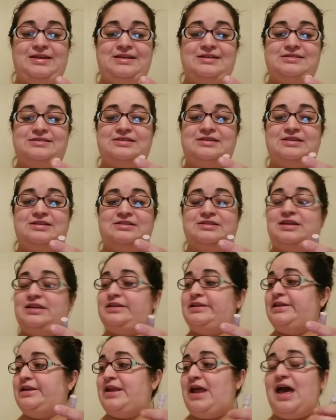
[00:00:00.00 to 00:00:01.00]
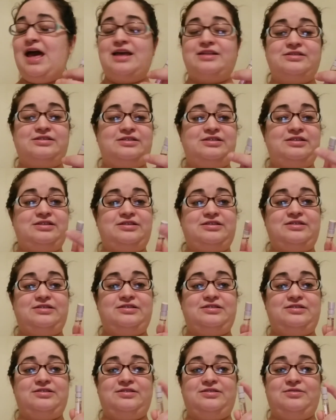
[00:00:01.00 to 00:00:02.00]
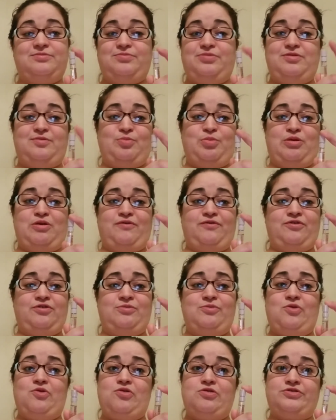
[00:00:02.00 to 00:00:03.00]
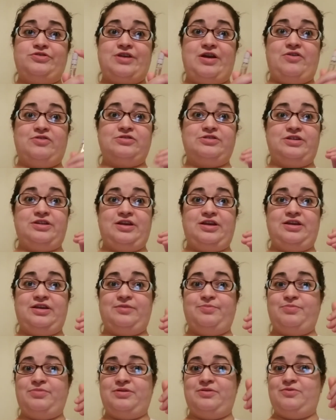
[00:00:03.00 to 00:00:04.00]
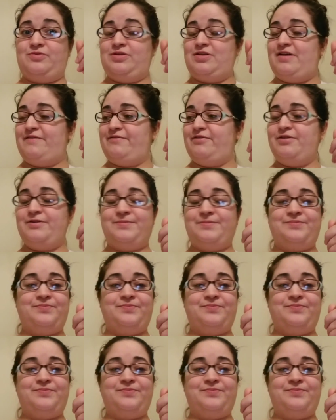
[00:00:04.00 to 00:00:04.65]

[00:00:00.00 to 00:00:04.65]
lazy and did not put perfume or shower today, but whatever.